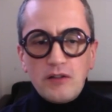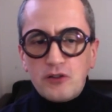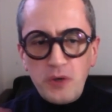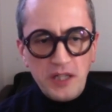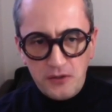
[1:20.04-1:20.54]

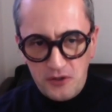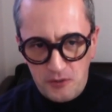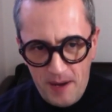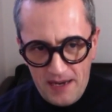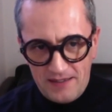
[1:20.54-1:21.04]
Twitter
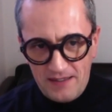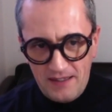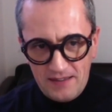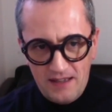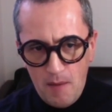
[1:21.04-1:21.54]

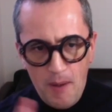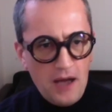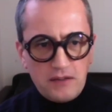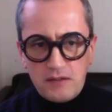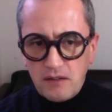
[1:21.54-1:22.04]
spaces
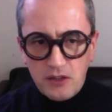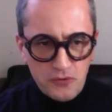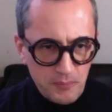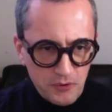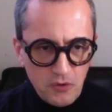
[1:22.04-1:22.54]
about
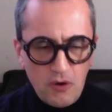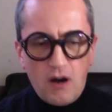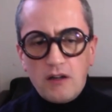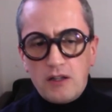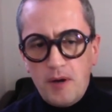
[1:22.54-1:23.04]
crypto
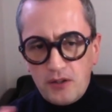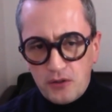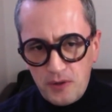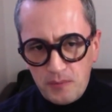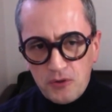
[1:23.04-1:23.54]
art, about the
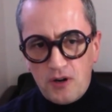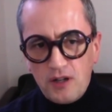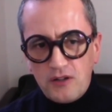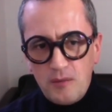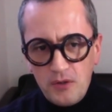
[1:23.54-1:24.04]
crypto
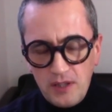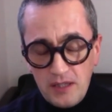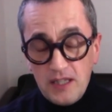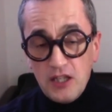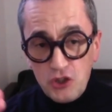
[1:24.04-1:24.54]
art
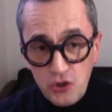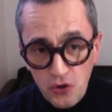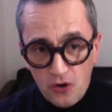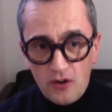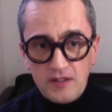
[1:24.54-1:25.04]
community.
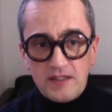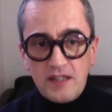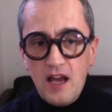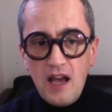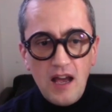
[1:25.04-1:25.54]
Yours
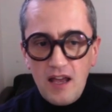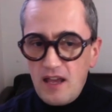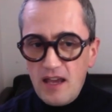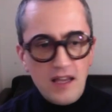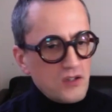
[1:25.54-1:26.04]

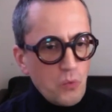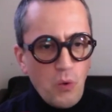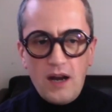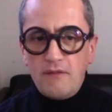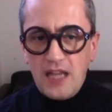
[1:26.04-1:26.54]
is
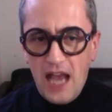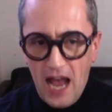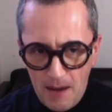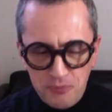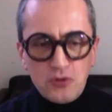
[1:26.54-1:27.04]
one of the
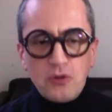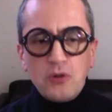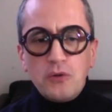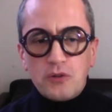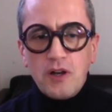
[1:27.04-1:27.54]

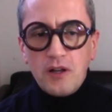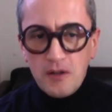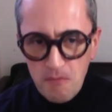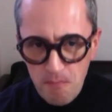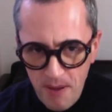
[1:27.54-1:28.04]
absolute
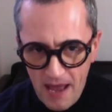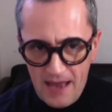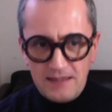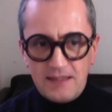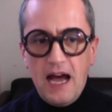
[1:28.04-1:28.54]

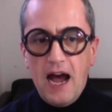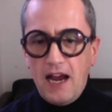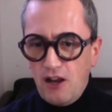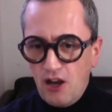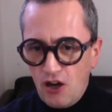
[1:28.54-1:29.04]
best.
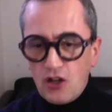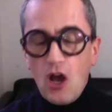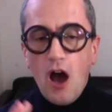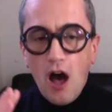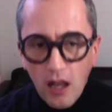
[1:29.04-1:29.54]
I learned
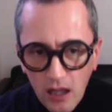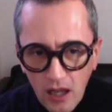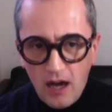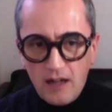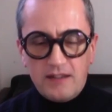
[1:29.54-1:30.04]
a
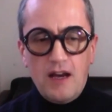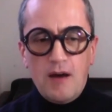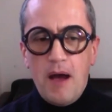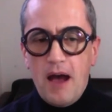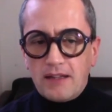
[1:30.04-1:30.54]
lot
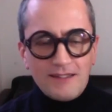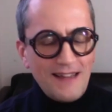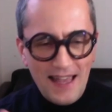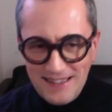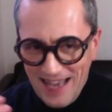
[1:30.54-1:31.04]
about
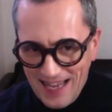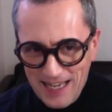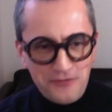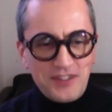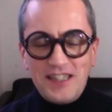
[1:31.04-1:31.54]
the
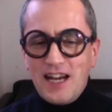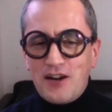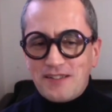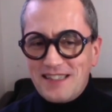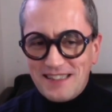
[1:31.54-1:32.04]
NFT
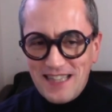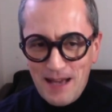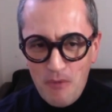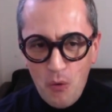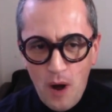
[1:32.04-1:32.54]

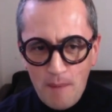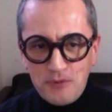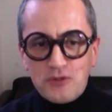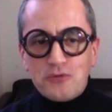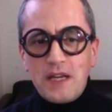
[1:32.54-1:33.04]
ecosystem,
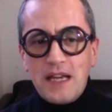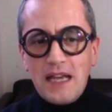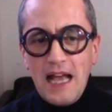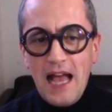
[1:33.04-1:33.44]
Web3,